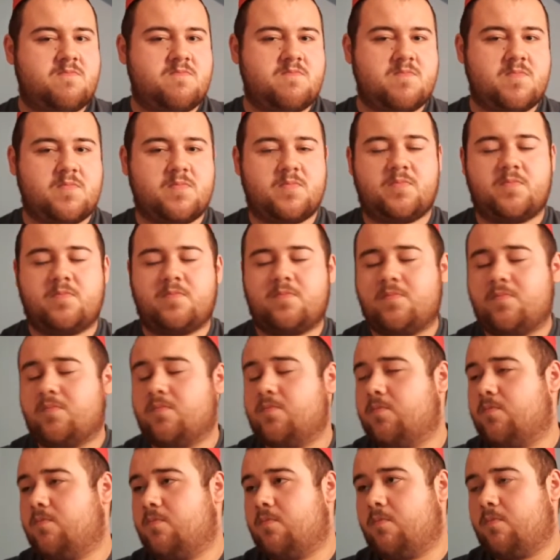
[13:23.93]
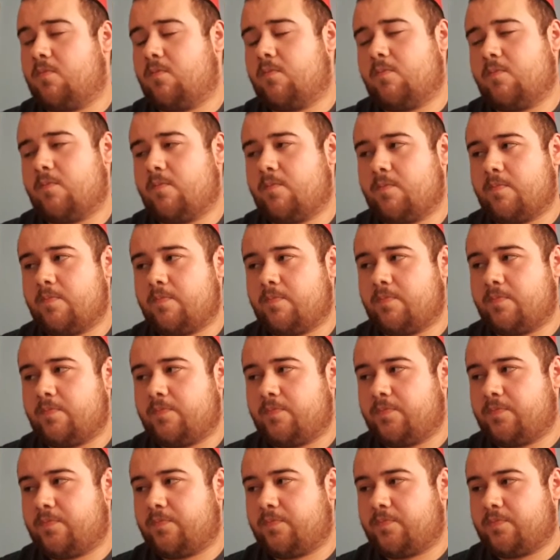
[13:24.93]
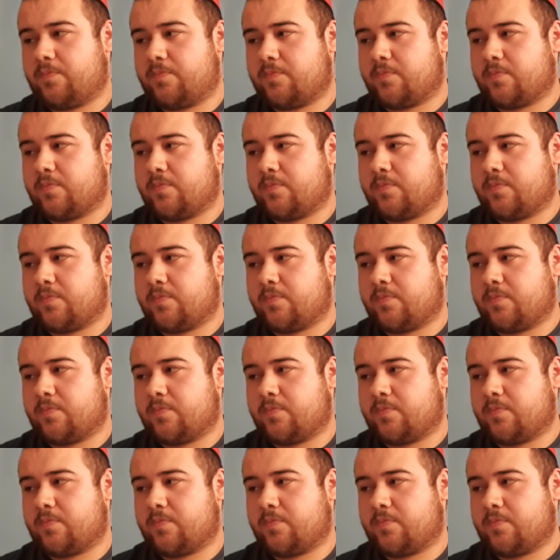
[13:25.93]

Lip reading: [no speech]